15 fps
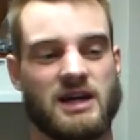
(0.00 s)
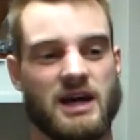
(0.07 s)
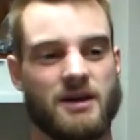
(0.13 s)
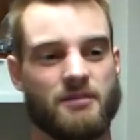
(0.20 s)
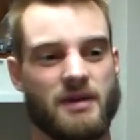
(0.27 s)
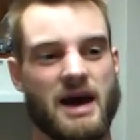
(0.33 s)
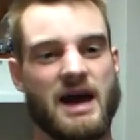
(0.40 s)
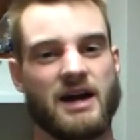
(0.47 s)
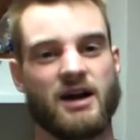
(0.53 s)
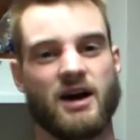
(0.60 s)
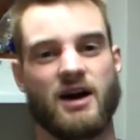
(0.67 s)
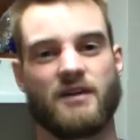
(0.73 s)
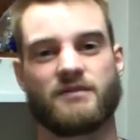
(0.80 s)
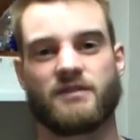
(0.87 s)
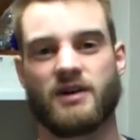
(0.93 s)
Kind of back
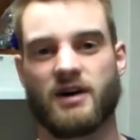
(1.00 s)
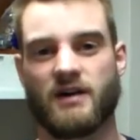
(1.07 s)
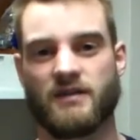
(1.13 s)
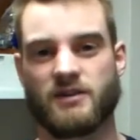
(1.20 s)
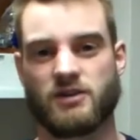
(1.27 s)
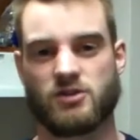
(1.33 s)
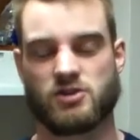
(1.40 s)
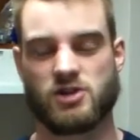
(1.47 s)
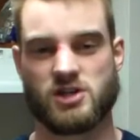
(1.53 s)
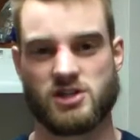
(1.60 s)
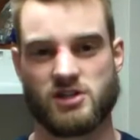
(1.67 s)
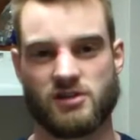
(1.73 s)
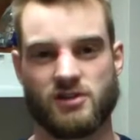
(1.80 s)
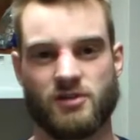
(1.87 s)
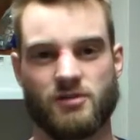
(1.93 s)
off on the
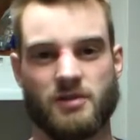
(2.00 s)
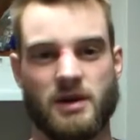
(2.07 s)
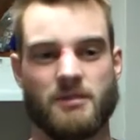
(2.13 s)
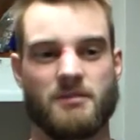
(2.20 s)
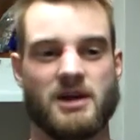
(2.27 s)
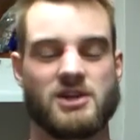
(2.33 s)
nutrition a little bit.